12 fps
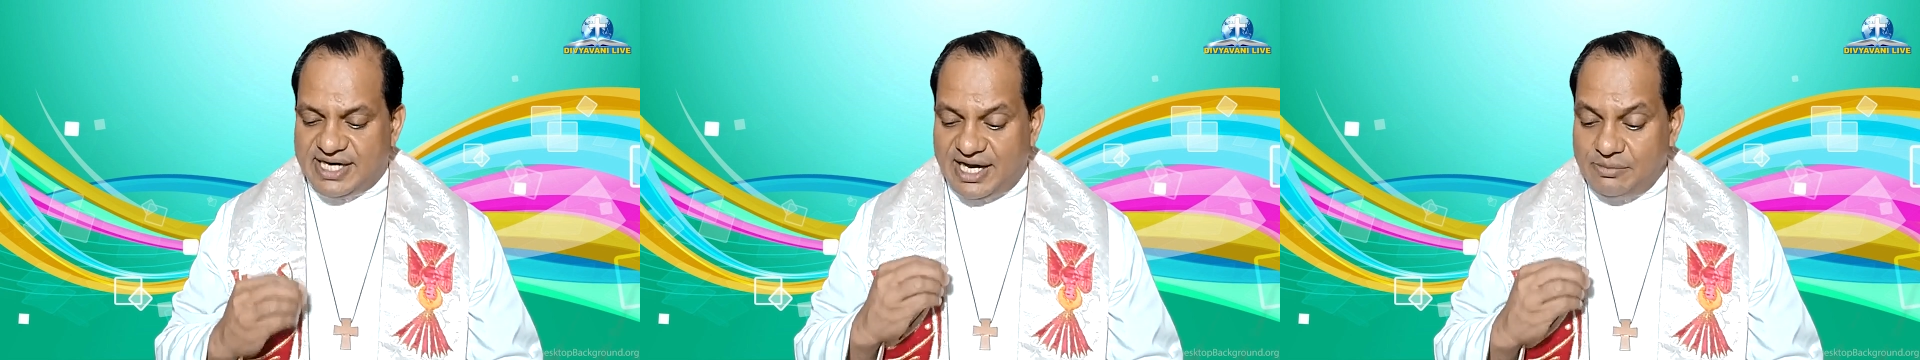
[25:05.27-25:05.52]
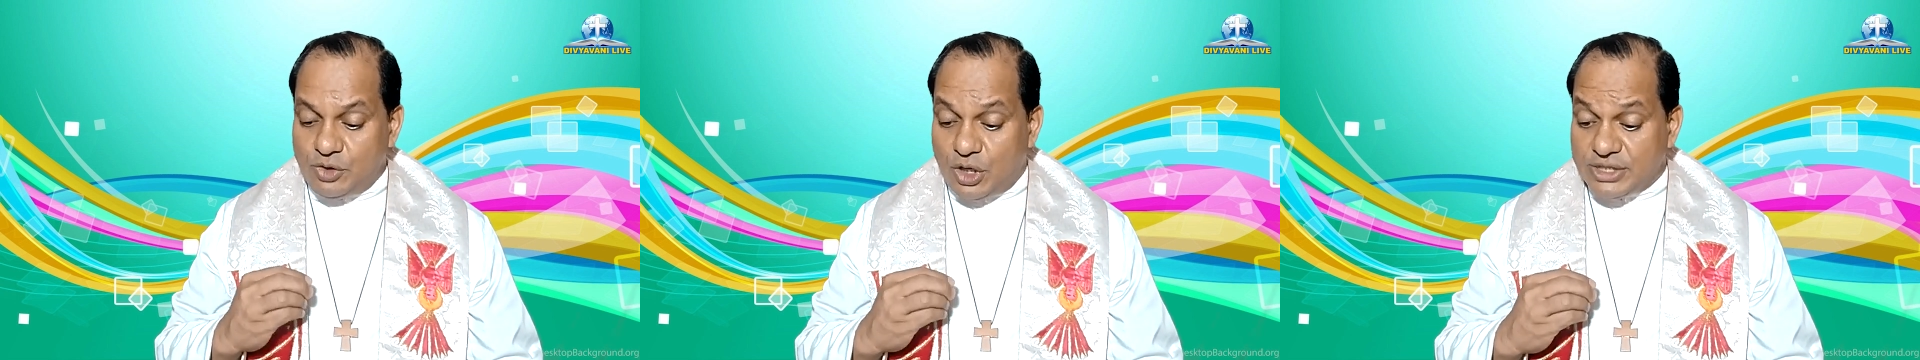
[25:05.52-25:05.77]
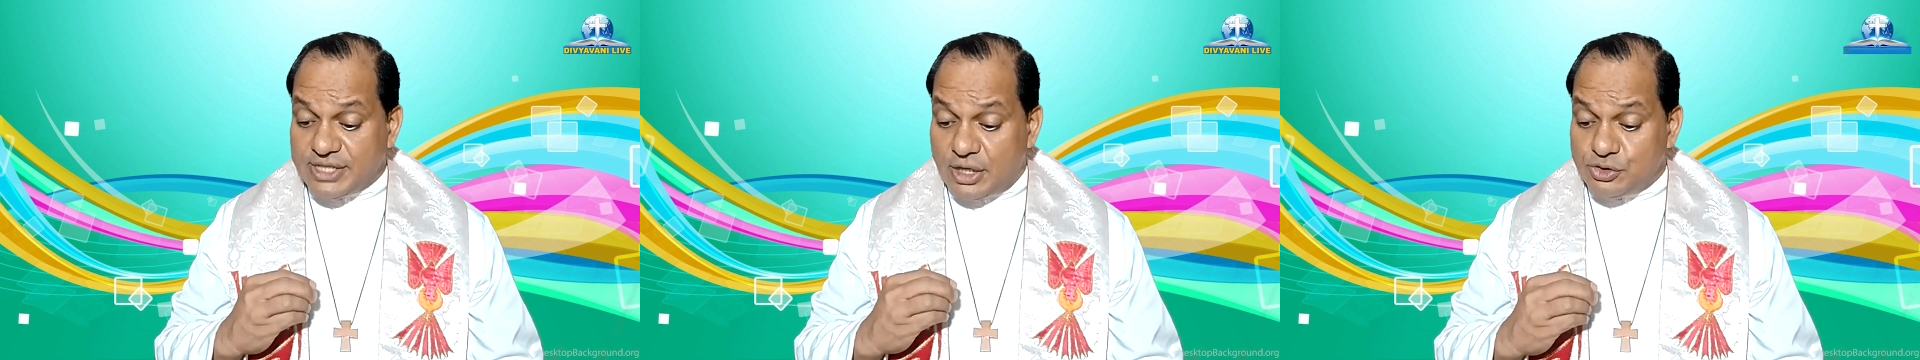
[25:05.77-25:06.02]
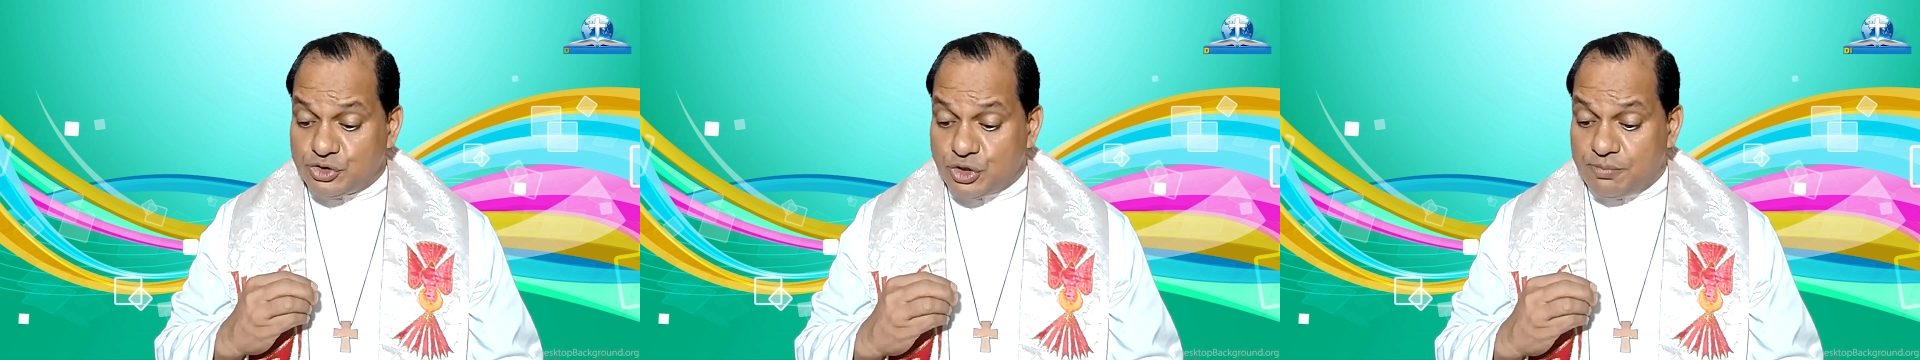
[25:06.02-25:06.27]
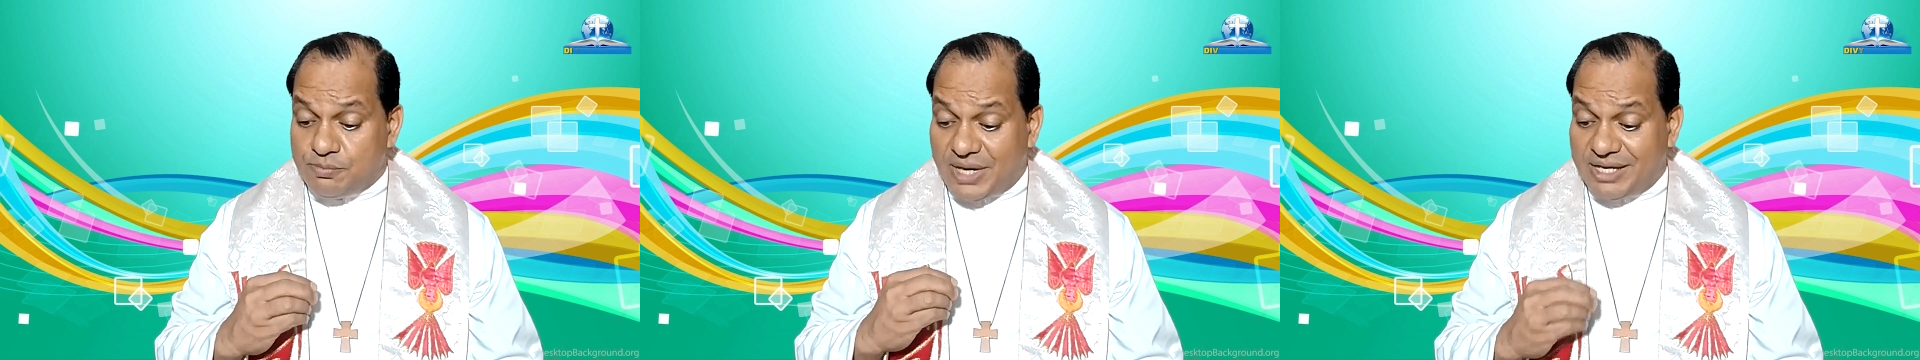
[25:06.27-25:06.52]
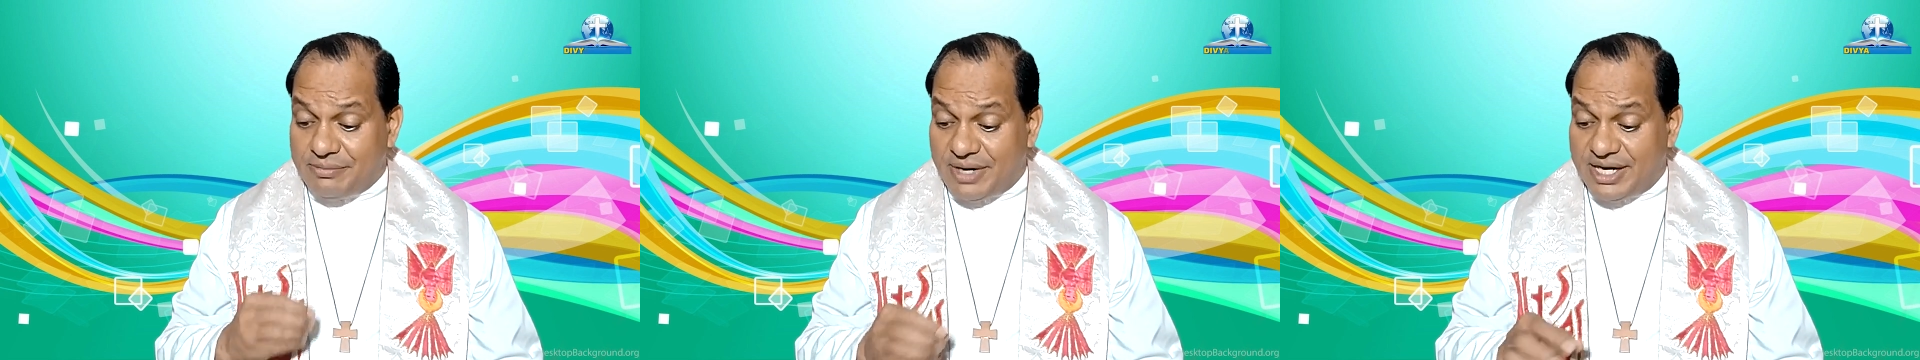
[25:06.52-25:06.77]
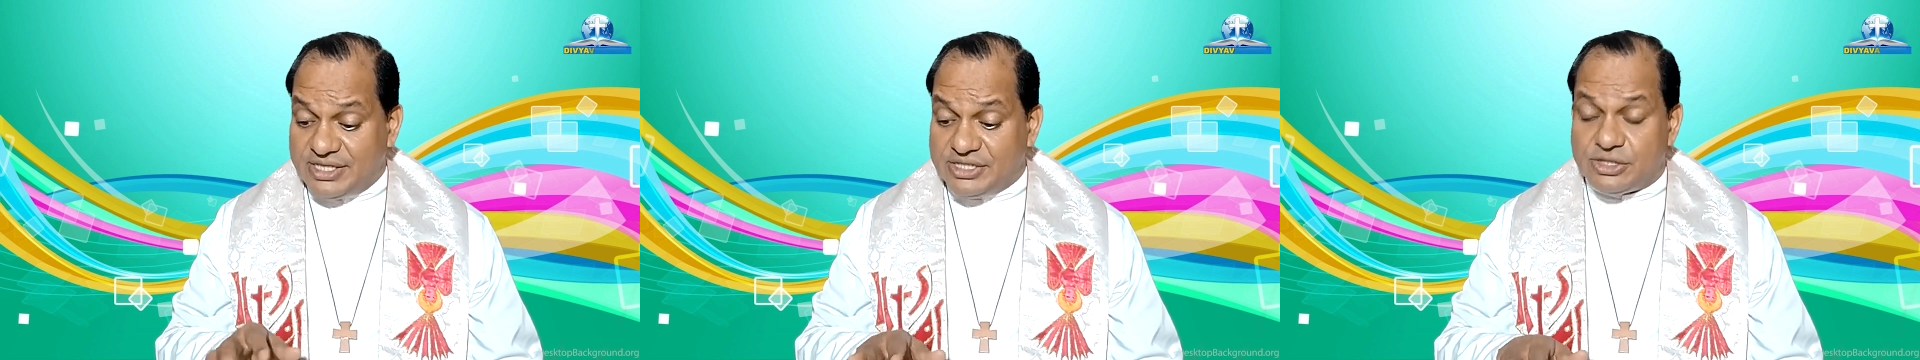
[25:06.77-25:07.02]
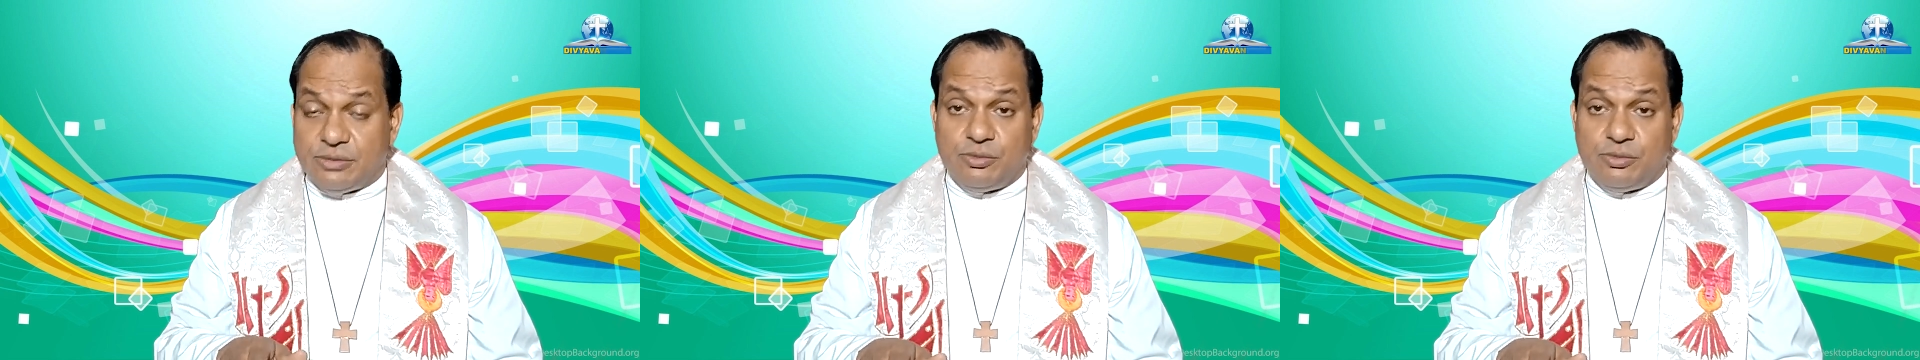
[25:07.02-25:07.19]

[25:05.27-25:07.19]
I am not out of my mind,